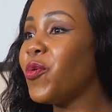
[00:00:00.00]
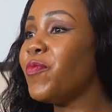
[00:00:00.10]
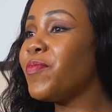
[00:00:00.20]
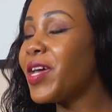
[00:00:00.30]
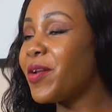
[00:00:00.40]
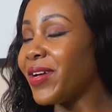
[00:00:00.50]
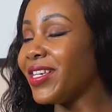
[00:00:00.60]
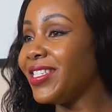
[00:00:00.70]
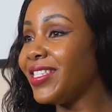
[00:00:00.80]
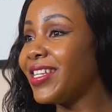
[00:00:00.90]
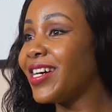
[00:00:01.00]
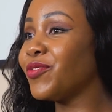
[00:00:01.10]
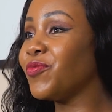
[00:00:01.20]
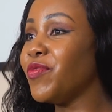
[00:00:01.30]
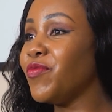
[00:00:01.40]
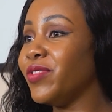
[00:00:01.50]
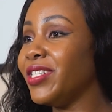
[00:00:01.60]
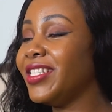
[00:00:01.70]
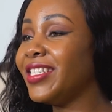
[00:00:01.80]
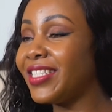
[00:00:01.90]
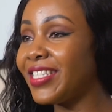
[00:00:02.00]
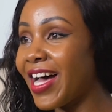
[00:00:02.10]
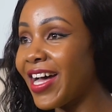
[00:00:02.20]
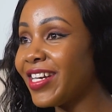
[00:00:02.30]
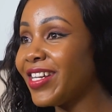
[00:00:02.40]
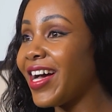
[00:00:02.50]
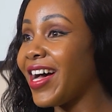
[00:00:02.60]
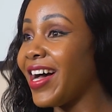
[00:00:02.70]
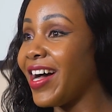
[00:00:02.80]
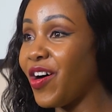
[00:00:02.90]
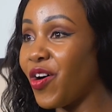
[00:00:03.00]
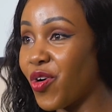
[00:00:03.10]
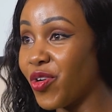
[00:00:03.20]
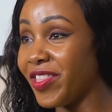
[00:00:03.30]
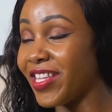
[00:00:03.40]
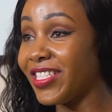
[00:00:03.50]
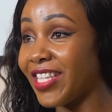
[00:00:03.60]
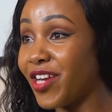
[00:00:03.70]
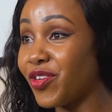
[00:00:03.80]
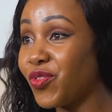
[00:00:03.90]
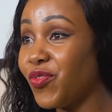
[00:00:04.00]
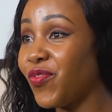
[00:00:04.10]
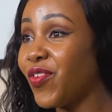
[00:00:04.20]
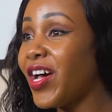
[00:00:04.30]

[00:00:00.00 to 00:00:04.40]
me and my sisters, we would stand on the sunroof